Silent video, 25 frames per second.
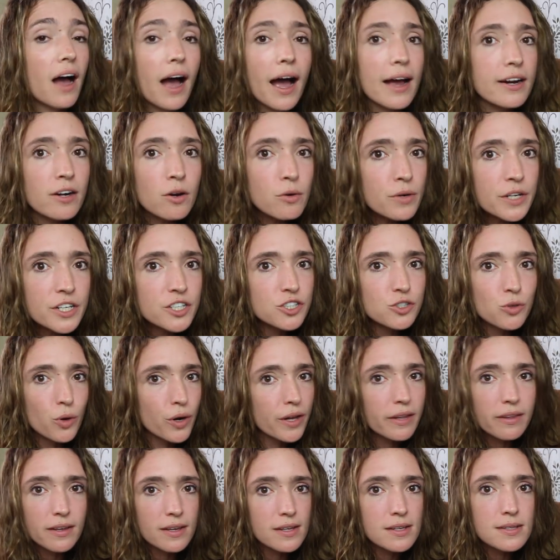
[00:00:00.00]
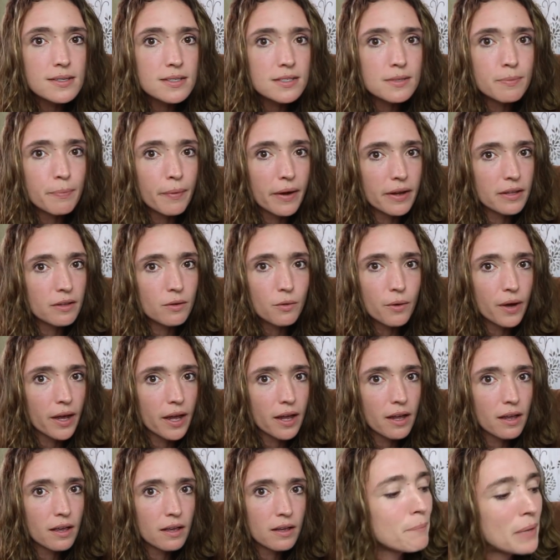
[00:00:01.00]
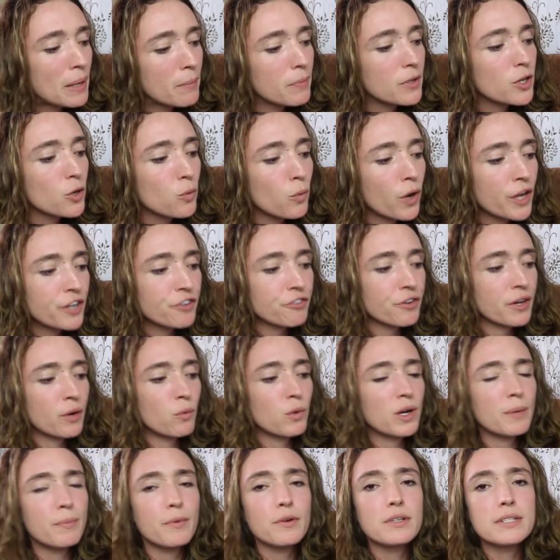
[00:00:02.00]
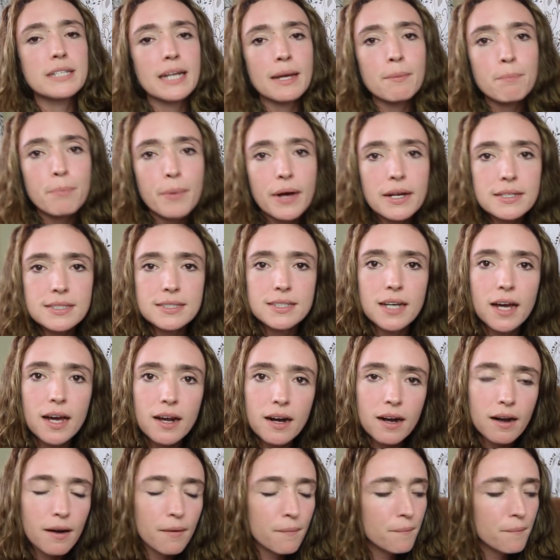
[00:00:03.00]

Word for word: I don't enjoy this, by the way. Maybe you're wondering, what about Denpasar?